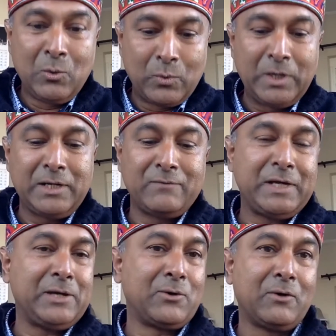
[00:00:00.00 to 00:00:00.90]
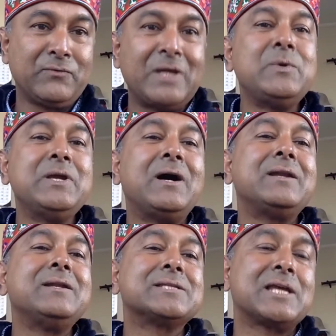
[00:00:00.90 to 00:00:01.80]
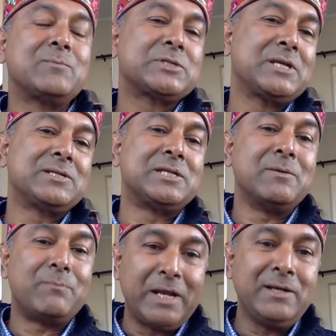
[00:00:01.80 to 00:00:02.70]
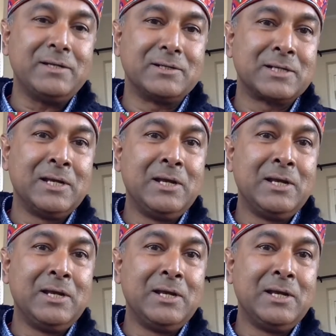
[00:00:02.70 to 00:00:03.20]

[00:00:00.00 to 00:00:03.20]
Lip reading: were aware of, that we are in some sense dependent